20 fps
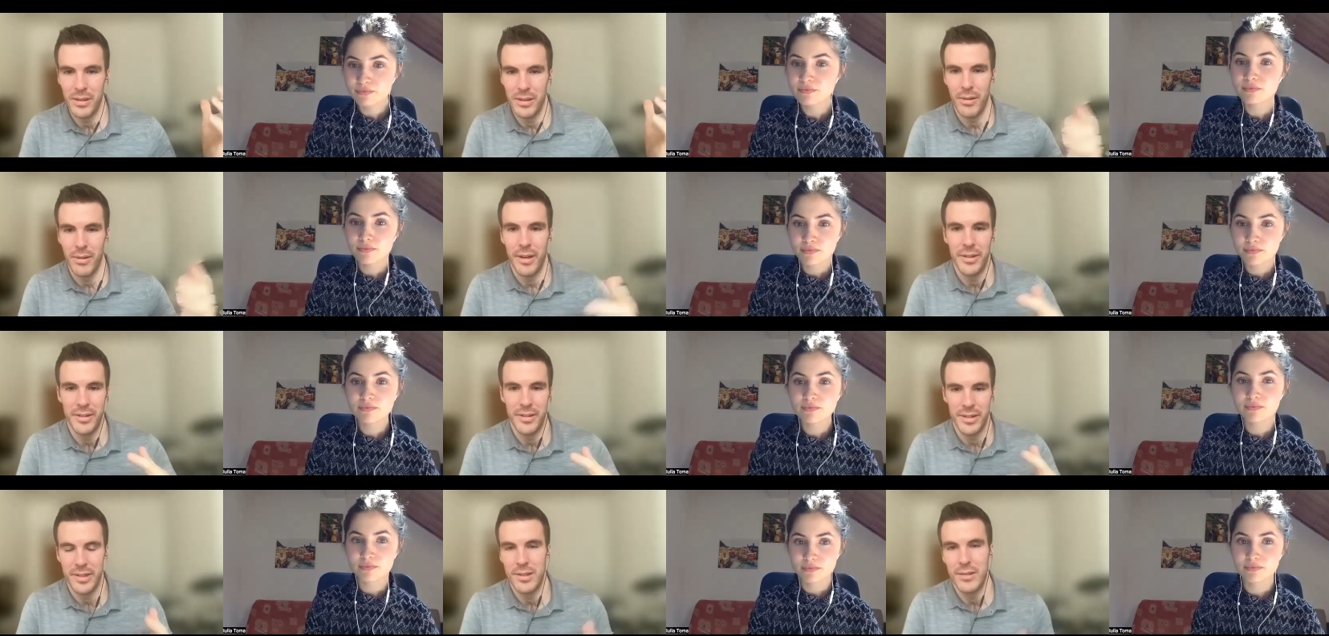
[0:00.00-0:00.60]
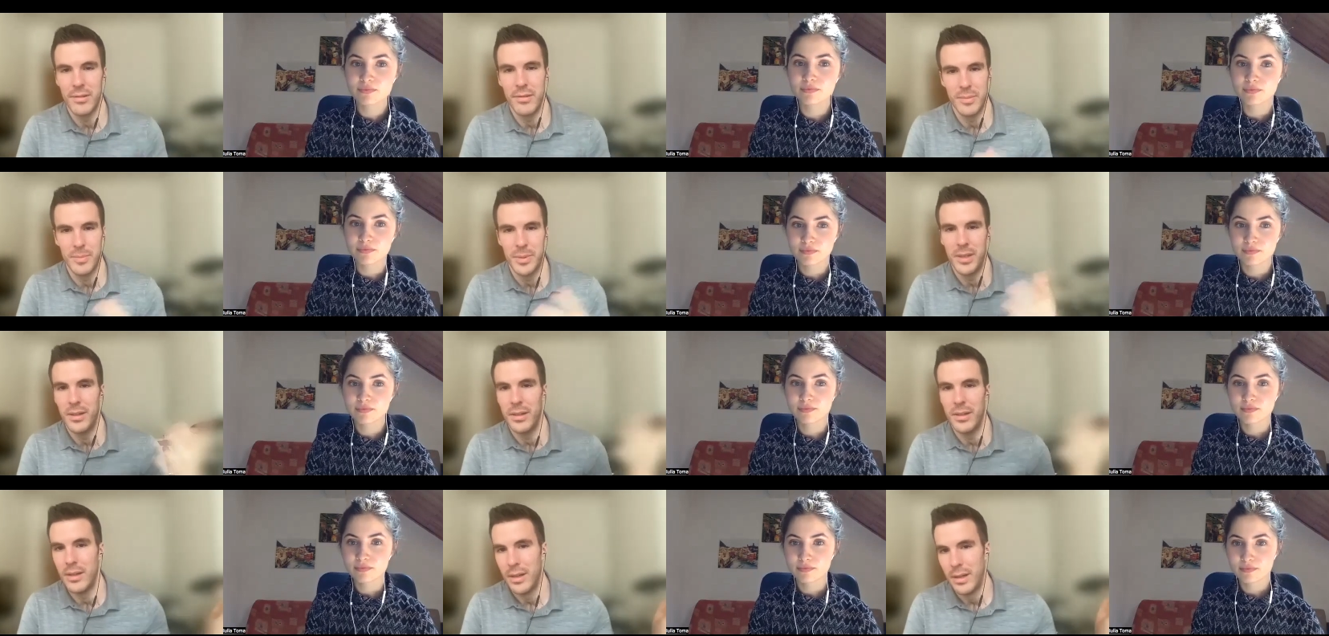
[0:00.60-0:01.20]
Speaker 1: neurologist who's
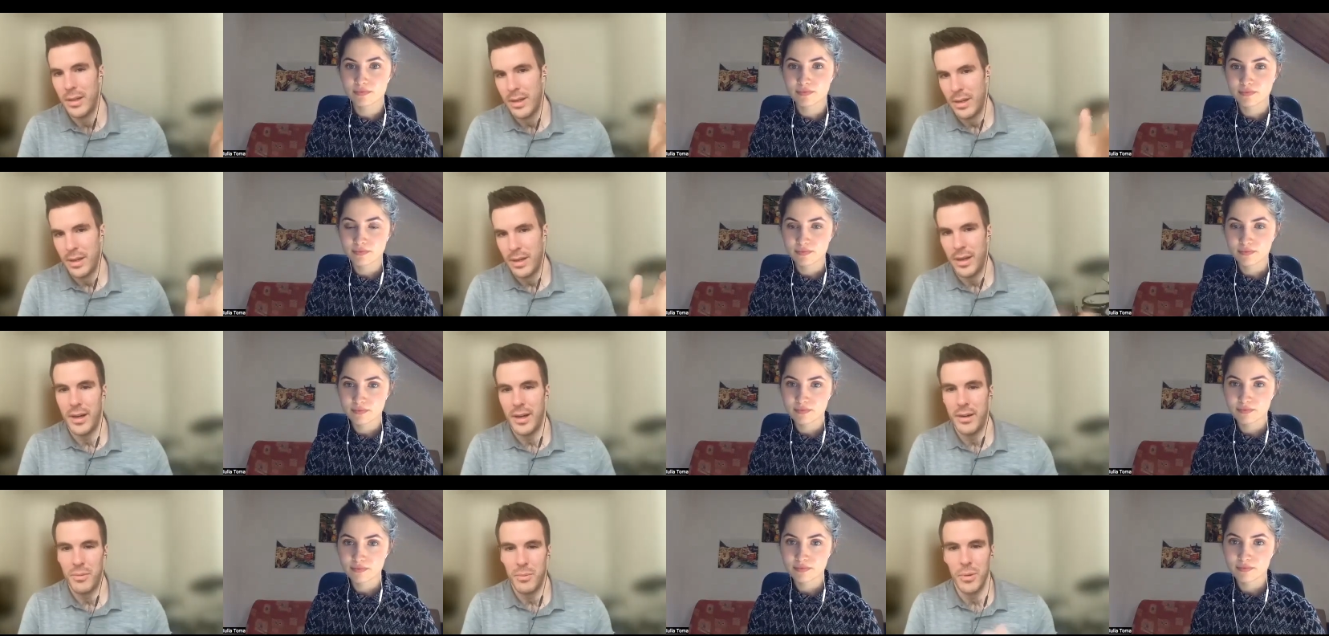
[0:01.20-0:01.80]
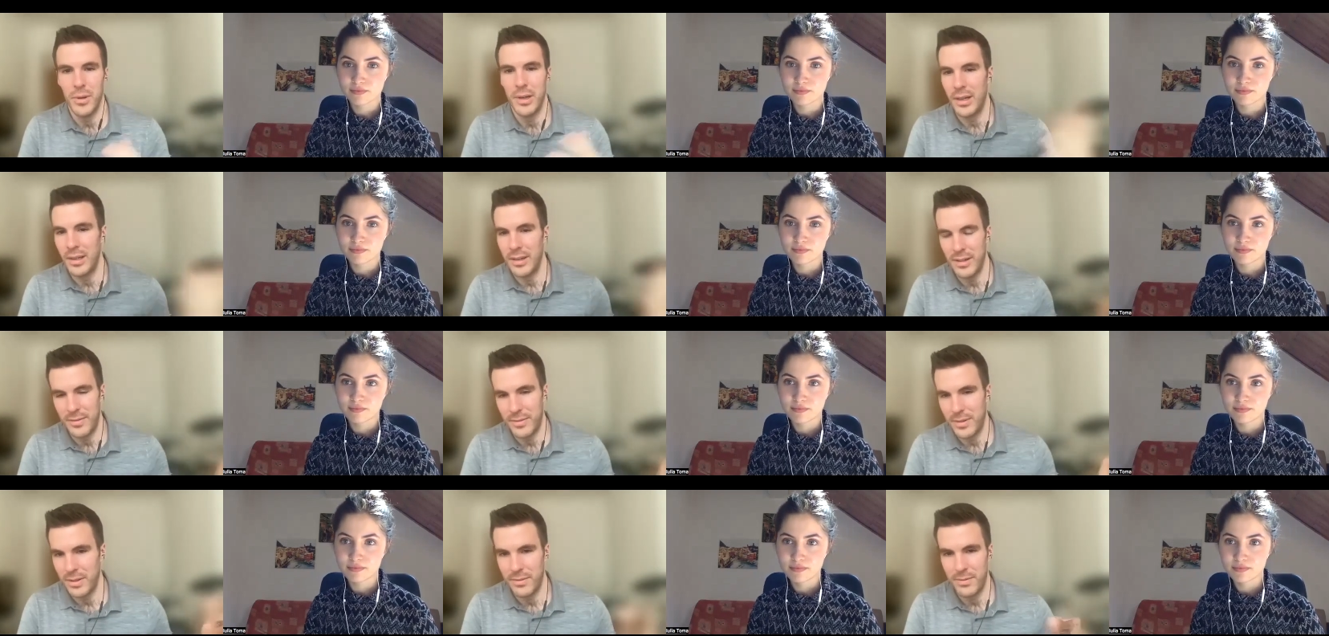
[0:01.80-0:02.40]
been uh, working in
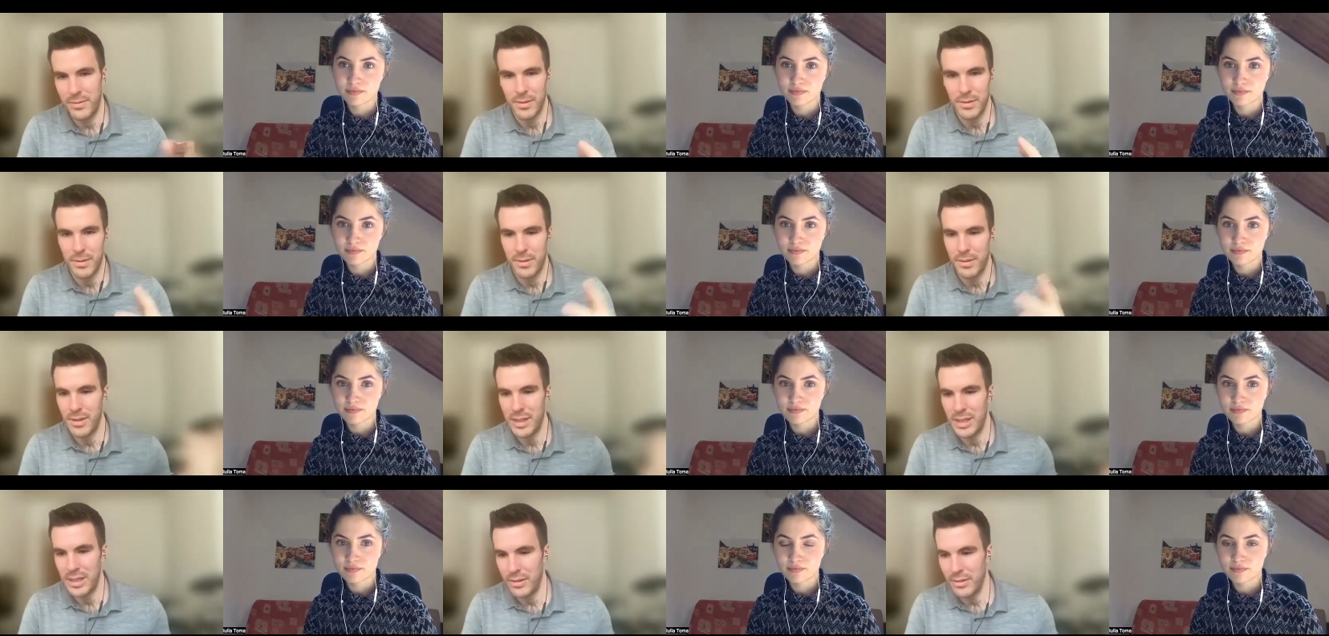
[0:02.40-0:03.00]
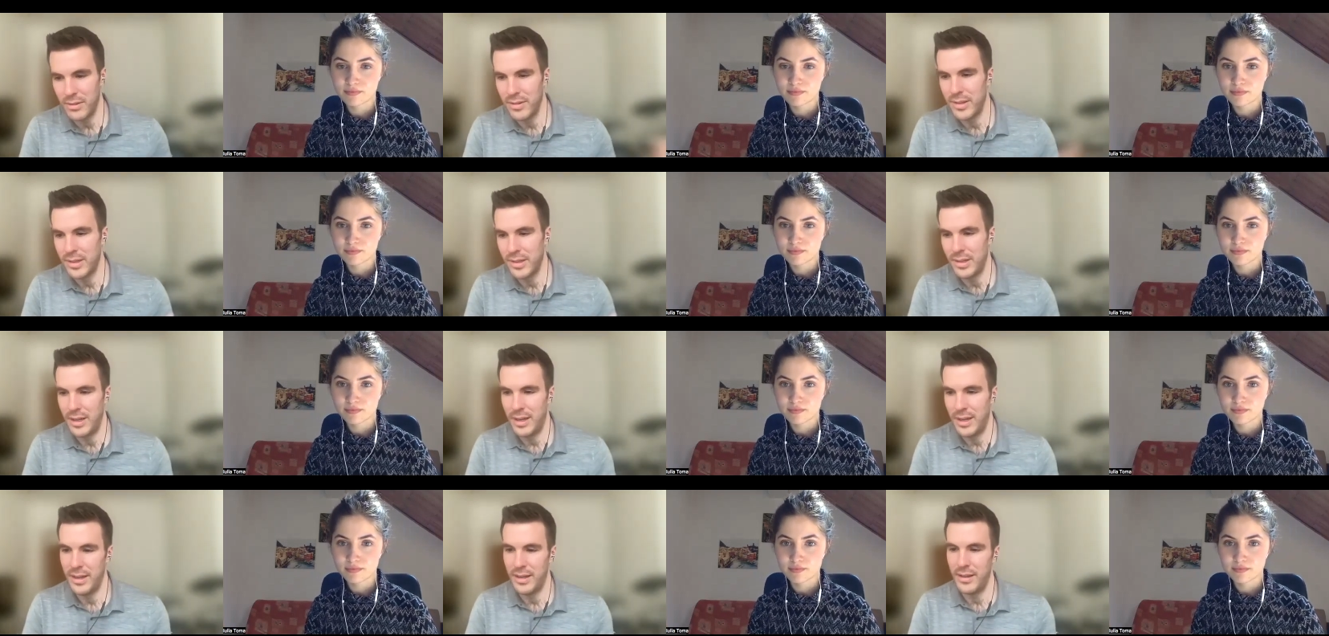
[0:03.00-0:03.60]
this field for 30 years.
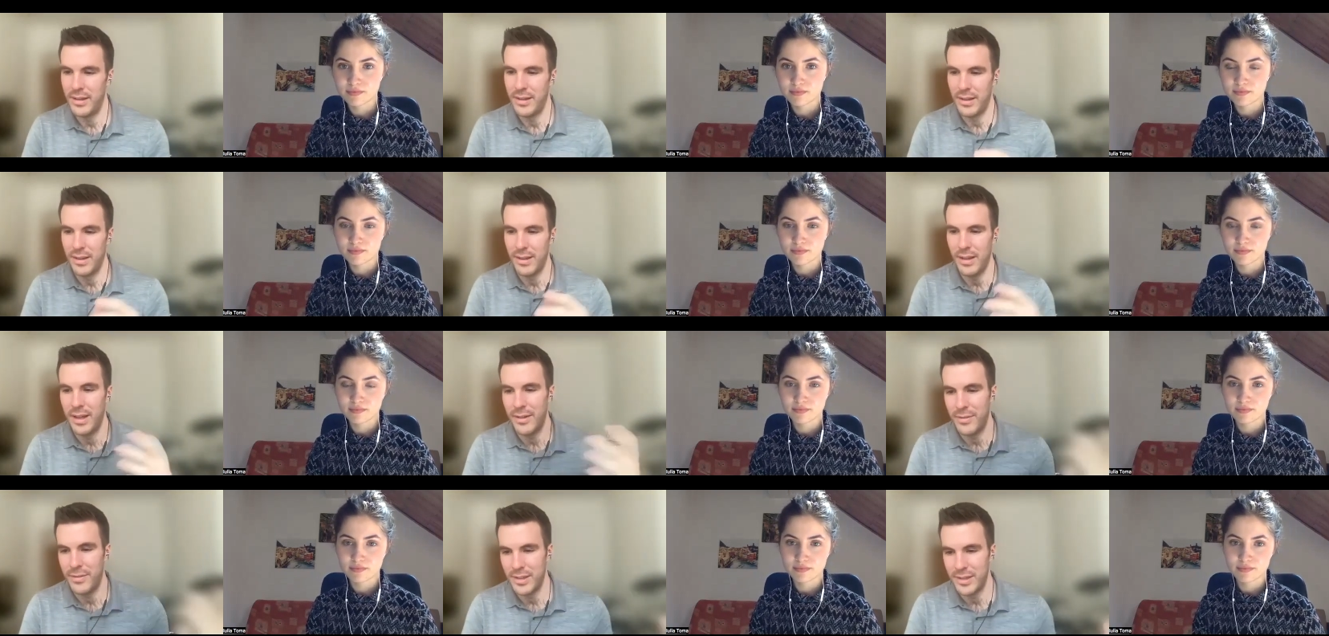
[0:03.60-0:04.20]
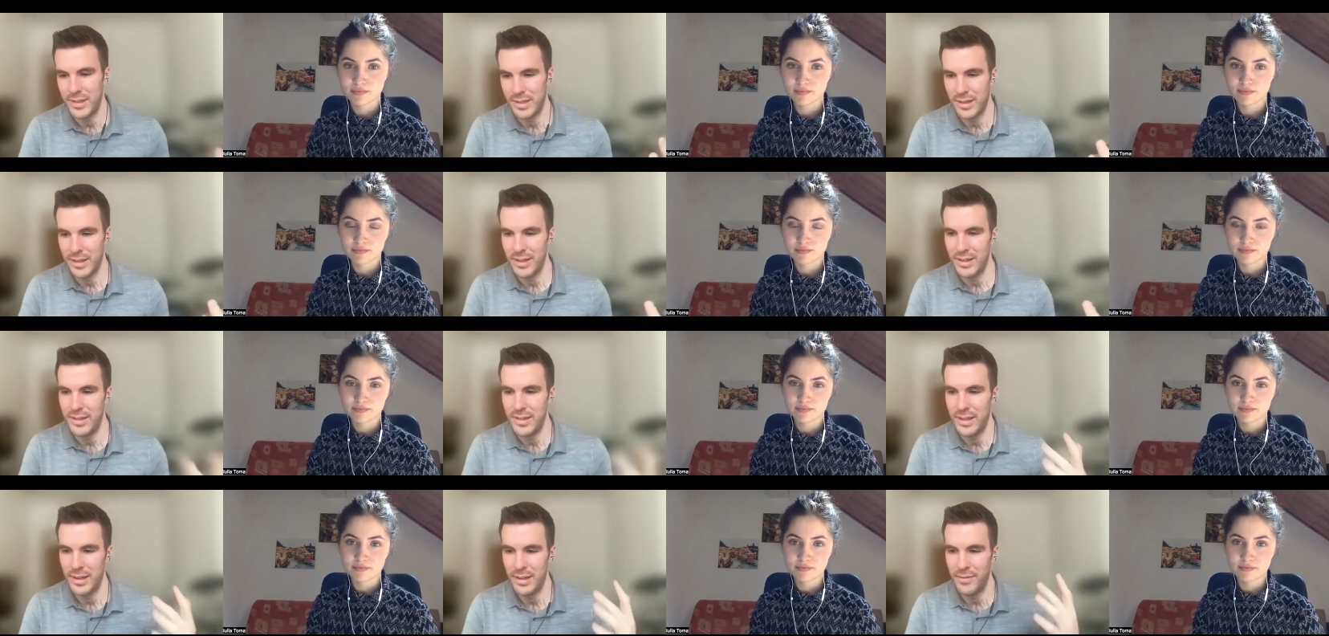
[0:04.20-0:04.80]
And a lot of his
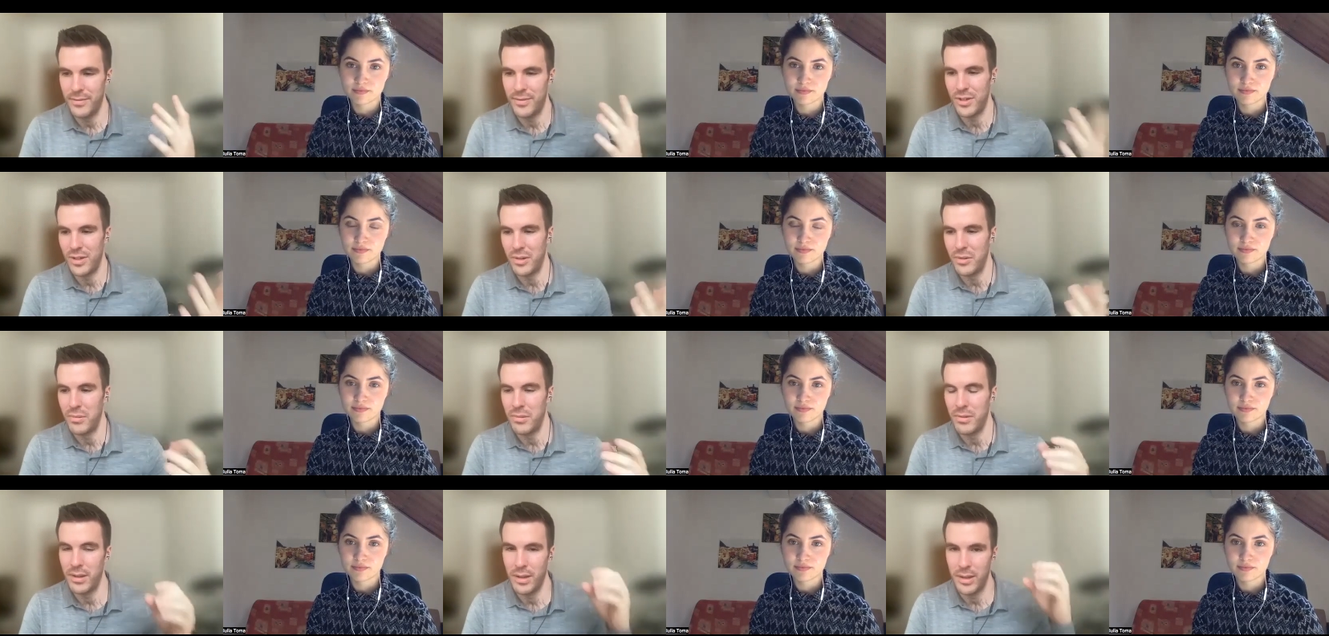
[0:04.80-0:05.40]
studies have shown